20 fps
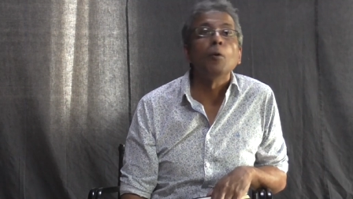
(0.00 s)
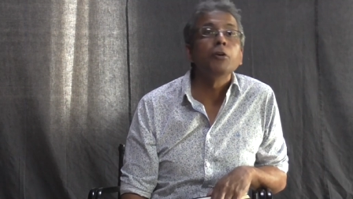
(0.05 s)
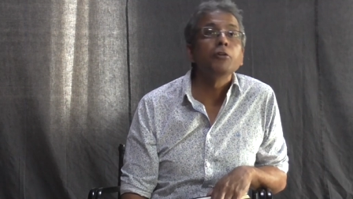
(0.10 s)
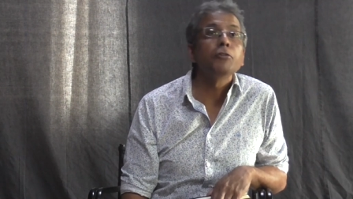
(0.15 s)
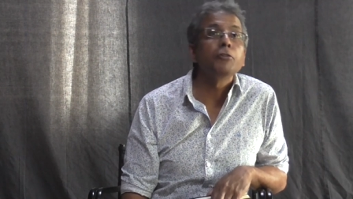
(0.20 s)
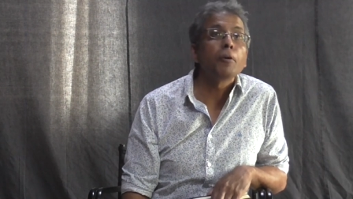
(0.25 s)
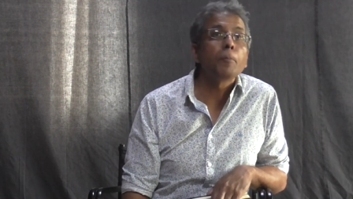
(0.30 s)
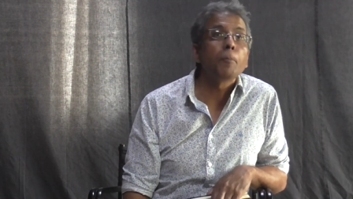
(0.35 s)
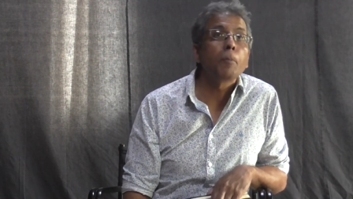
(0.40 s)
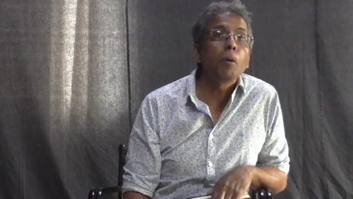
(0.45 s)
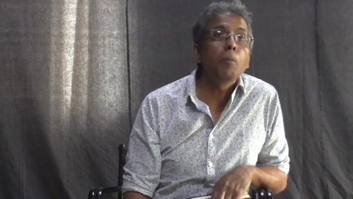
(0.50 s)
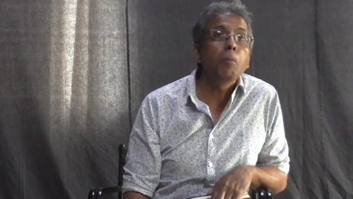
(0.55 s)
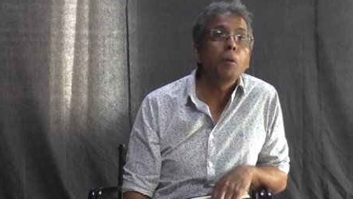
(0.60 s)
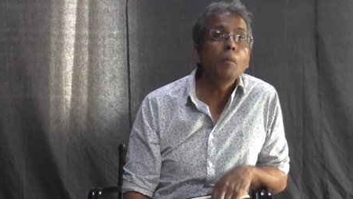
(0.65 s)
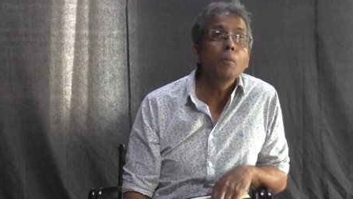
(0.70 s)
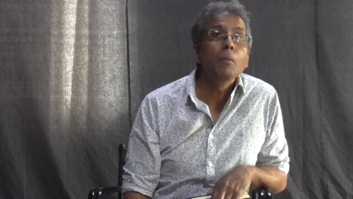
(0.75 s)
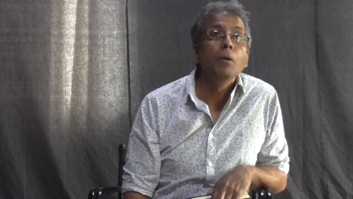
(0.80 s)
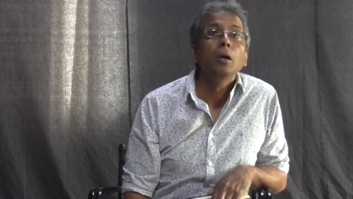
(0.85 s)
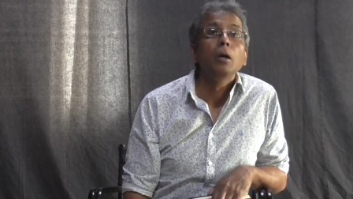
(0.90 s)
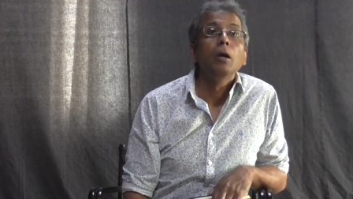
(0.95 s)
what is that
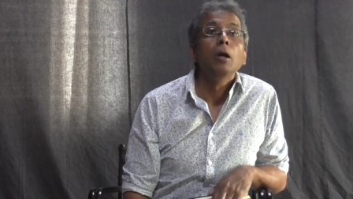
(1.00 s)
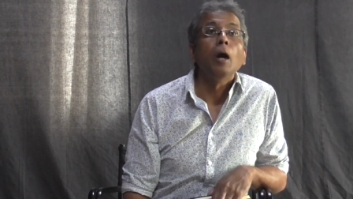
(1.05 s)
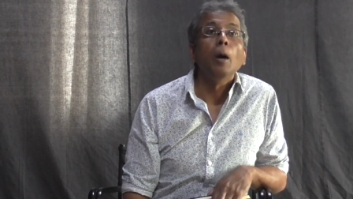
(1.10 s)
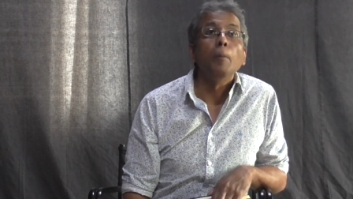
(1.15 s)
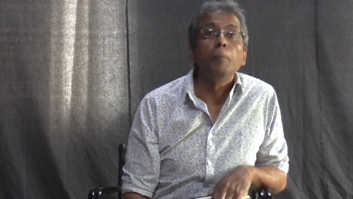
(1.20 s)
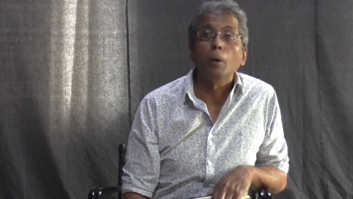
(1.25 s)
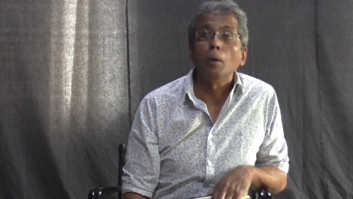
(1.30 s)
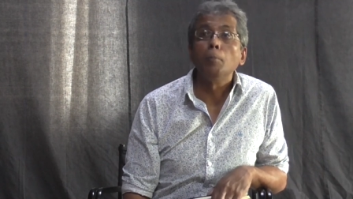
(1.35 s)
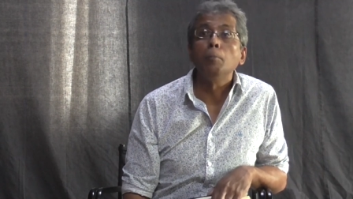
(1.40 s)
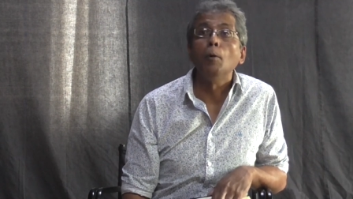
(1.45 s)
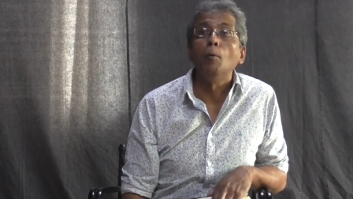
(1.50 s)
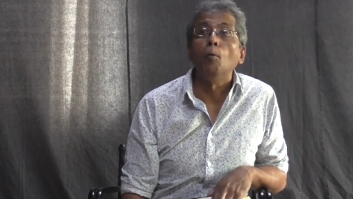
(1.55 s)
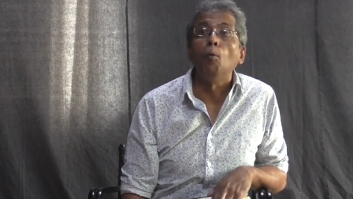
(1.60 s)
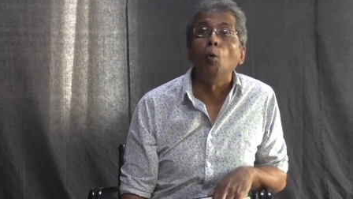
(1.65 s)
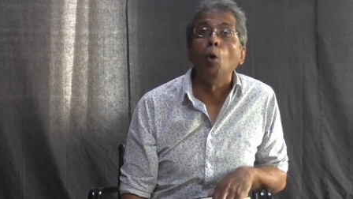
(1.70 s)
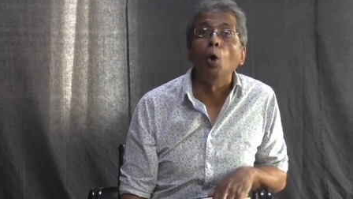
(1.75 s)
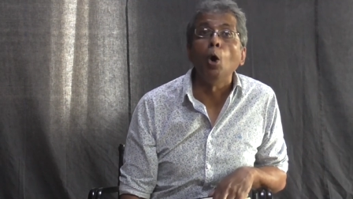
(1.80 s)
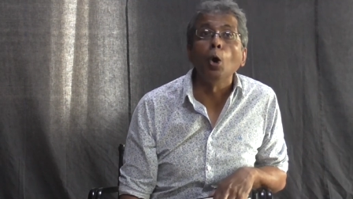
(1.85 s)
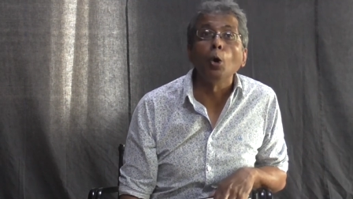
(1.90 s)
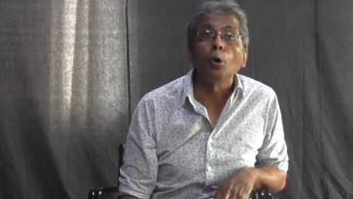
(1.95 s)
problem? A problem
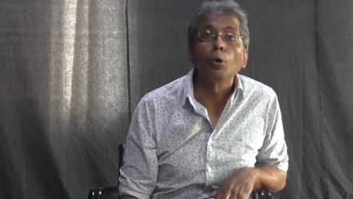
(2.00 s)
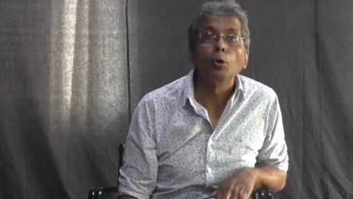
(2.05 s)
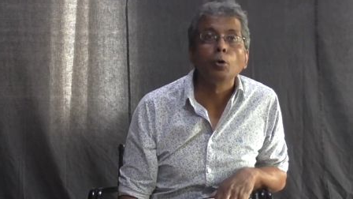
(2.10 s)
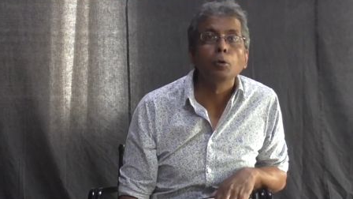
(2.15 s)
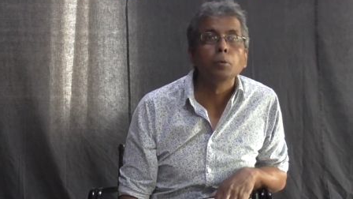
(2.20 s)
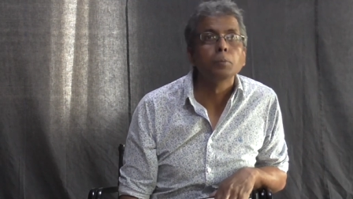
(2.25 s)
of war.